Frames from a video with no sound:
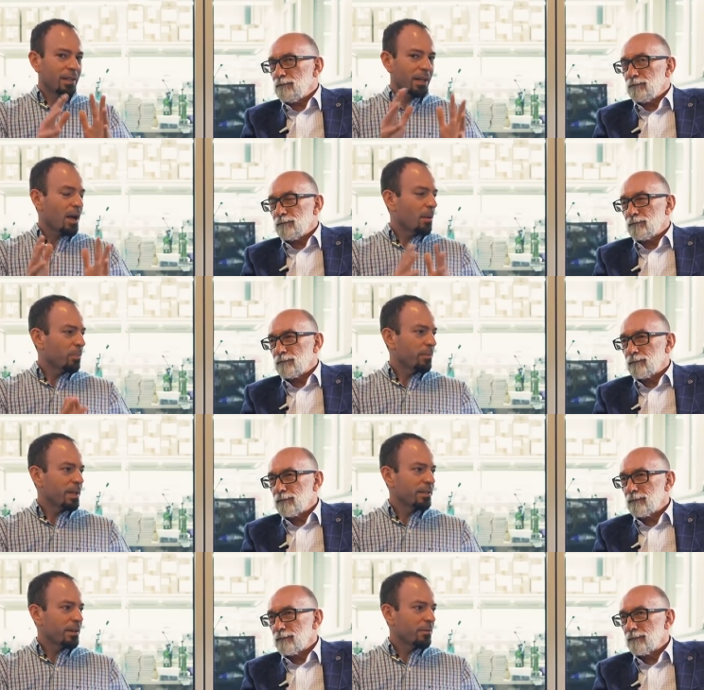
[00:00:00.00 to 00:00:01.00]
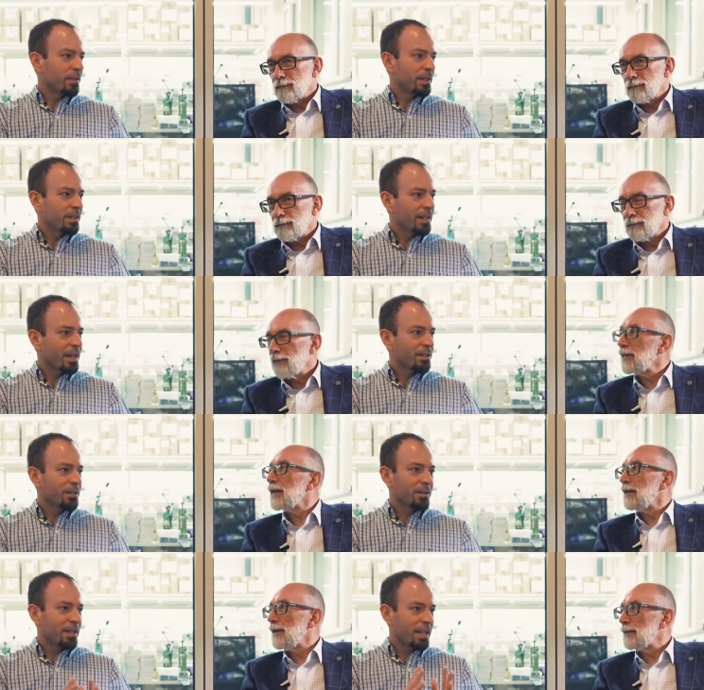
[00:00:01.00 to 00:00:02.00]
Speaker 1: that complements everything
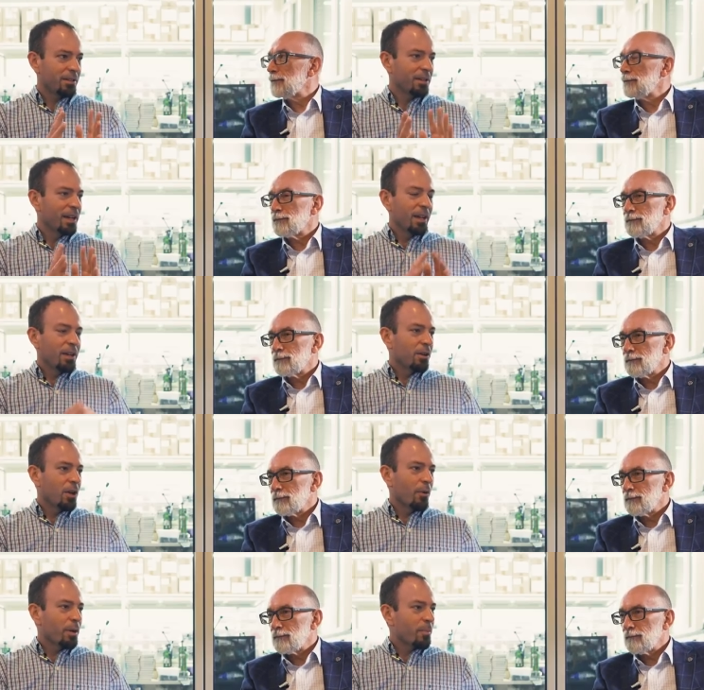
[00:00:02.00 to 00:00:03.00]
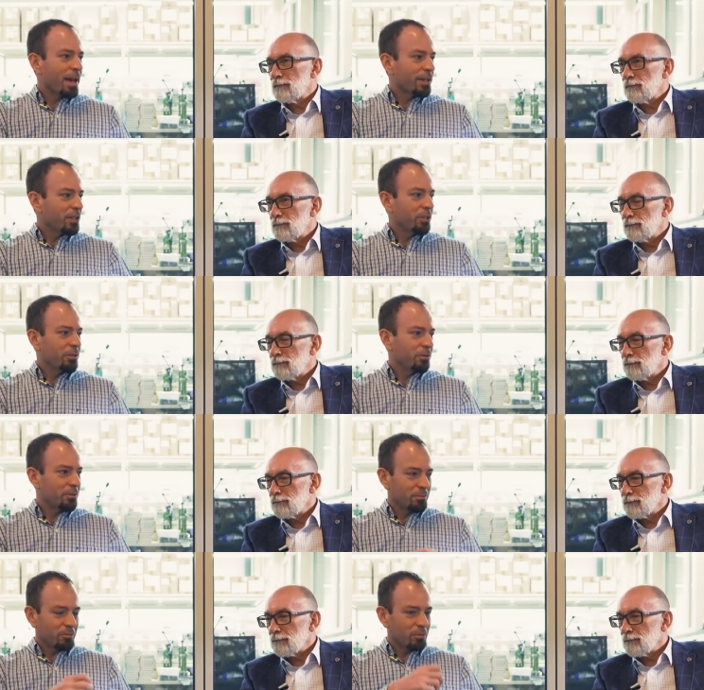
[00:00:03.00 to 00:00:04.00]
together, yeah. then going back
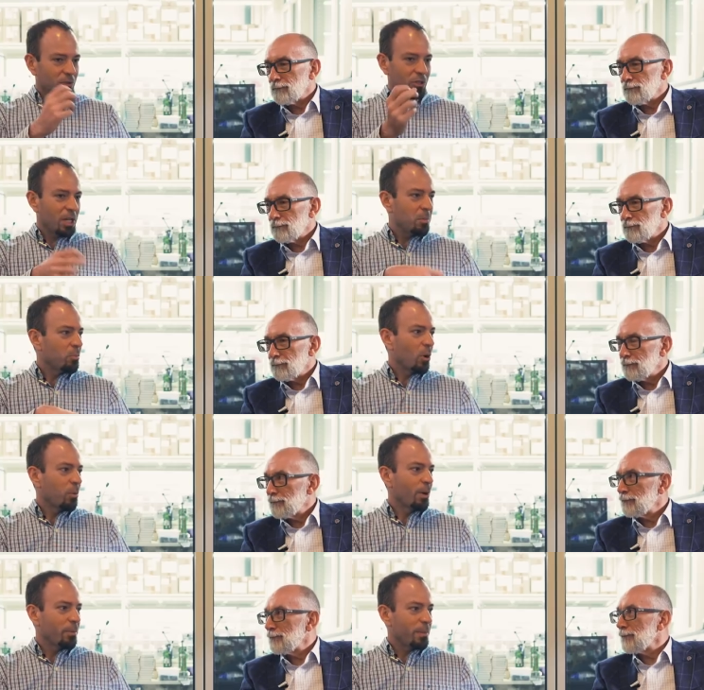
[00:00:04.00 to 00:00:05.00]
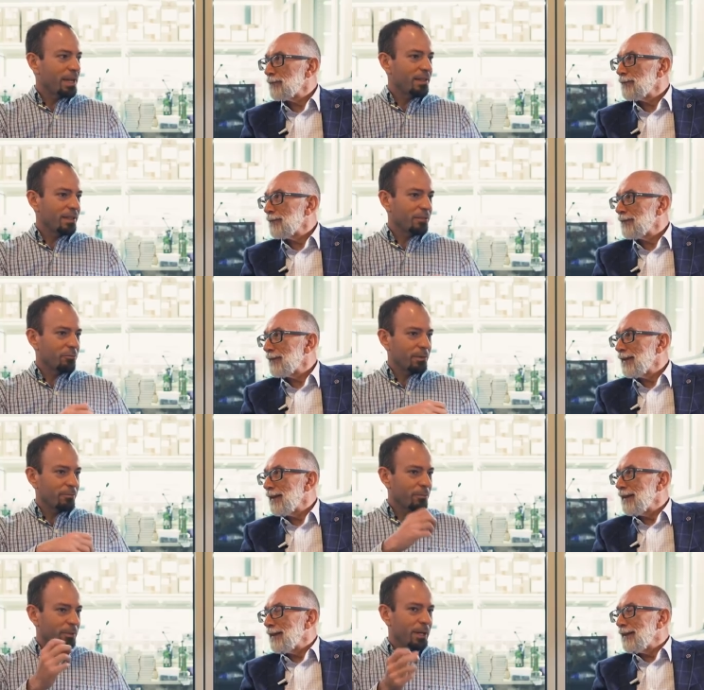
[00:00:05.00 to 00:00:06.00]
to cheap ballpoint pens and
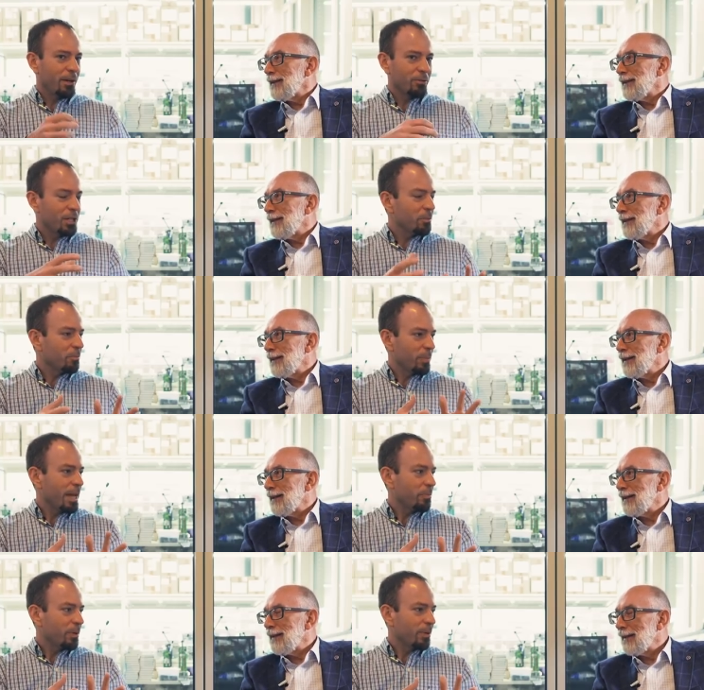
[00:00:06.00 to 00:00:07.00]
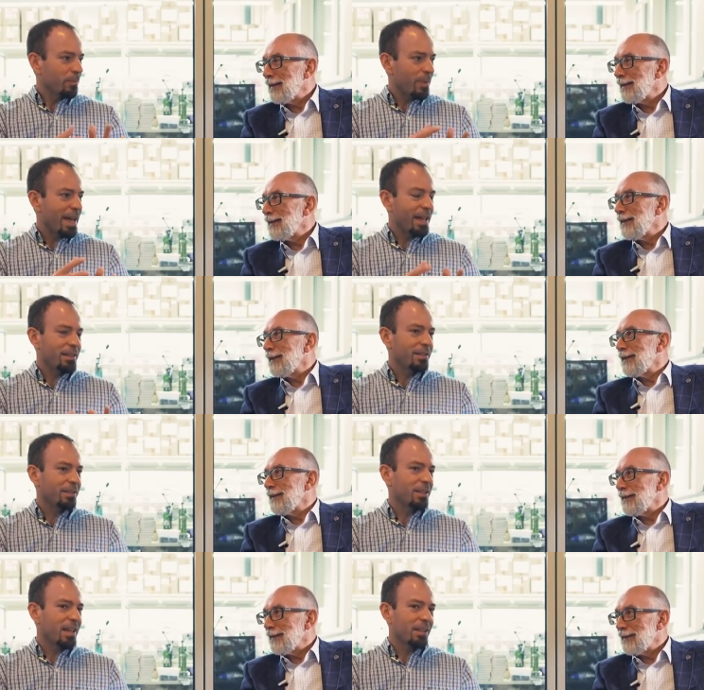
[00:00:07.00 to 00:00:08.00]
you know cheap paper pads,
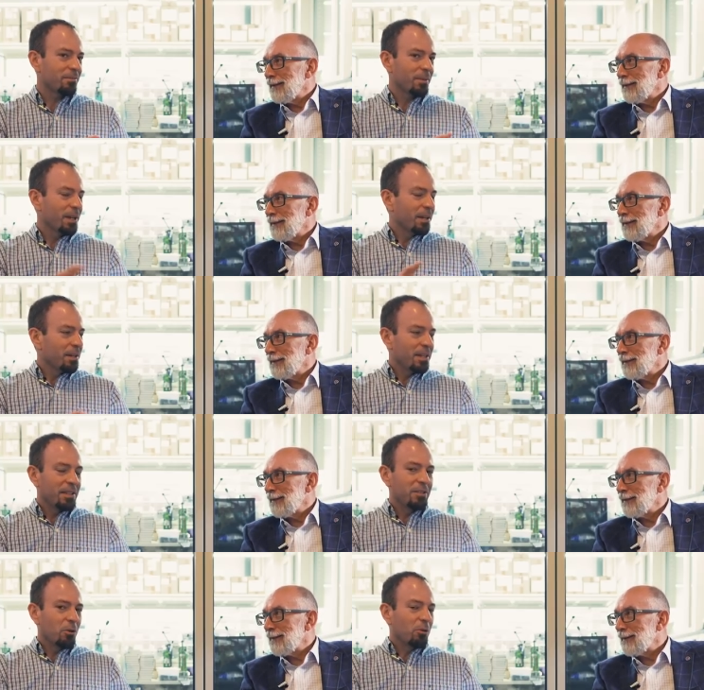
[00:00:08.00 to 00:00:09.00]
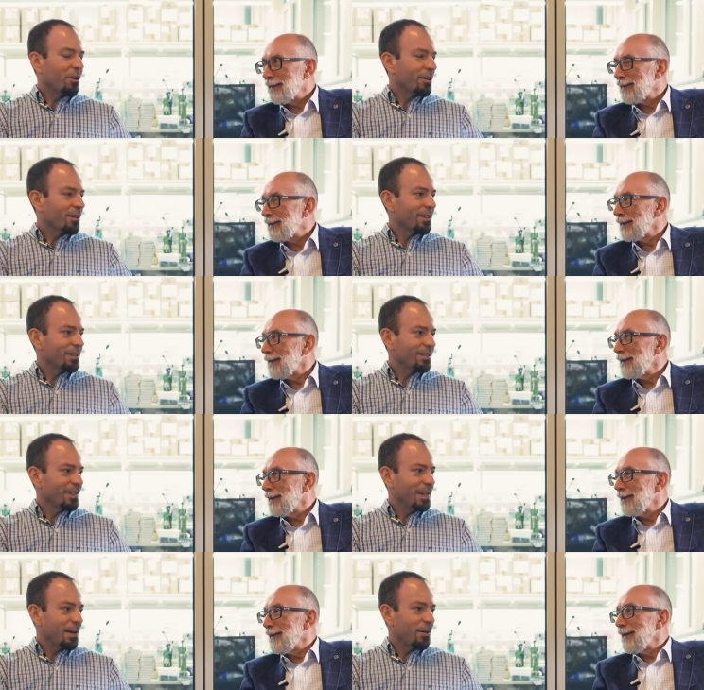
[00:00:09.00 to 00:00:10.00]
and yeah. that is no longer
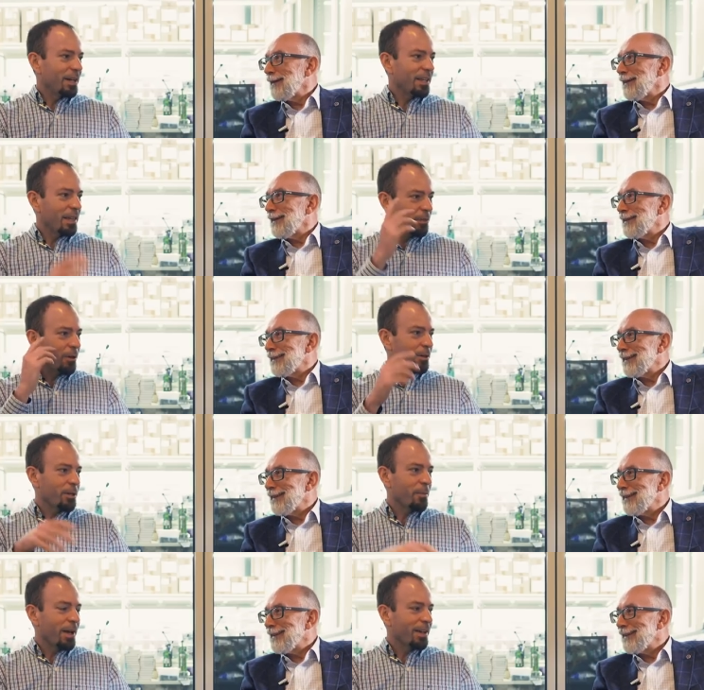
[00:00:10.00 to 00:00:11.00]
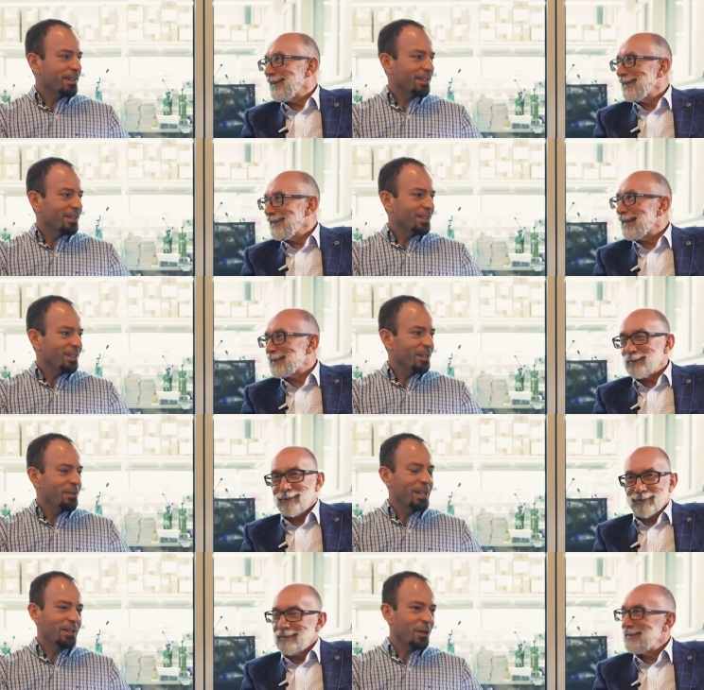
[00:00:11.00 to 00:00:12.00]
you know a, a, thought in your mind. Yes, you
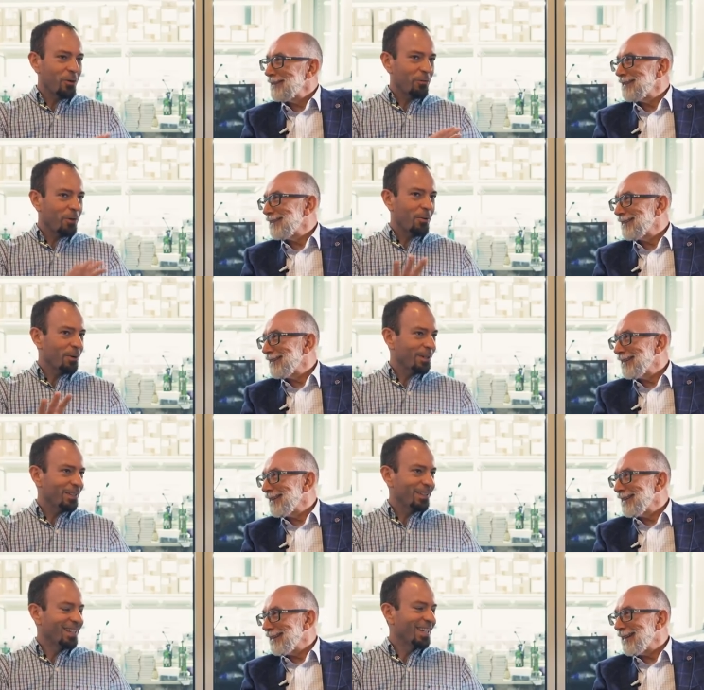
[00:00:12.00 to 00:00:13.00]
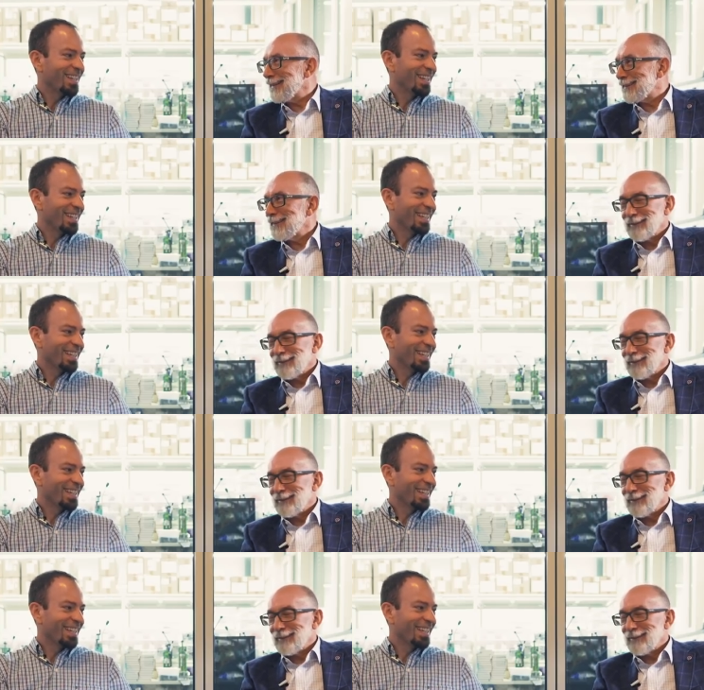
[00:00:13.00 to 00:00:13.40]
need to go forward. yes,